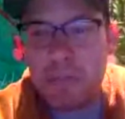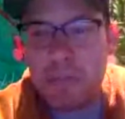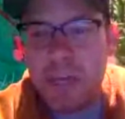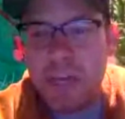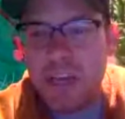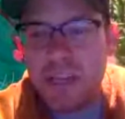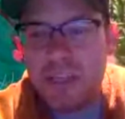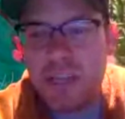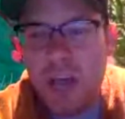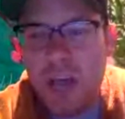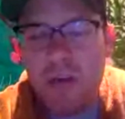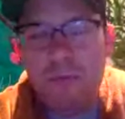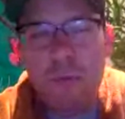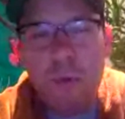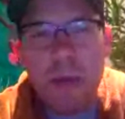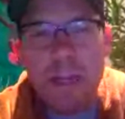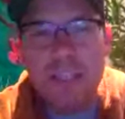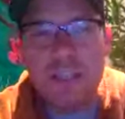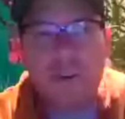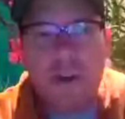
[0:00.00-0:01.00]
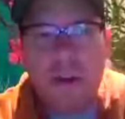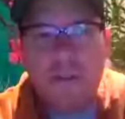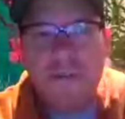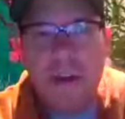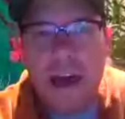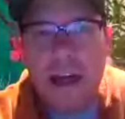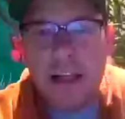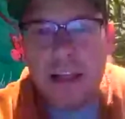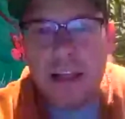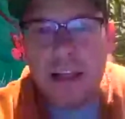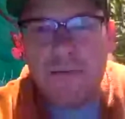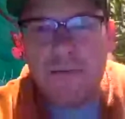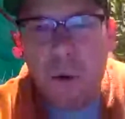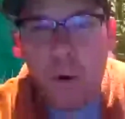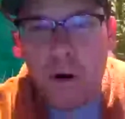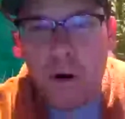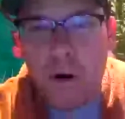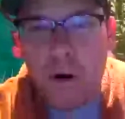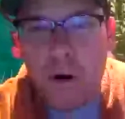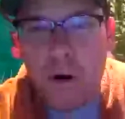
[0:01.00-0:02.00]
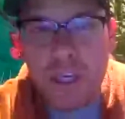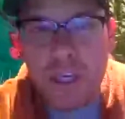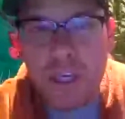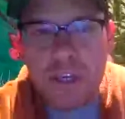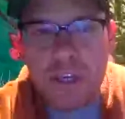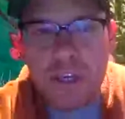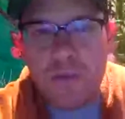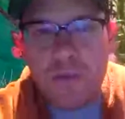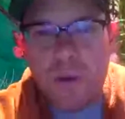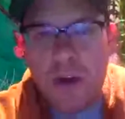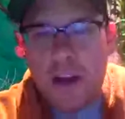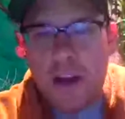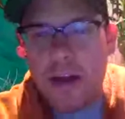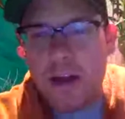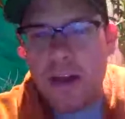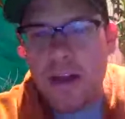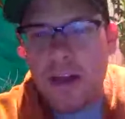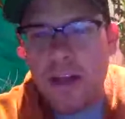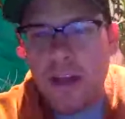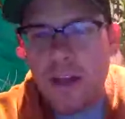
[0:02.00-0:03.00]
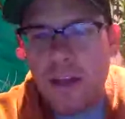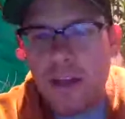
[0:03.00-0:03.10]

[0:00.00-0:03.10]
It's been a tough winter at Valley Forge. You just wanna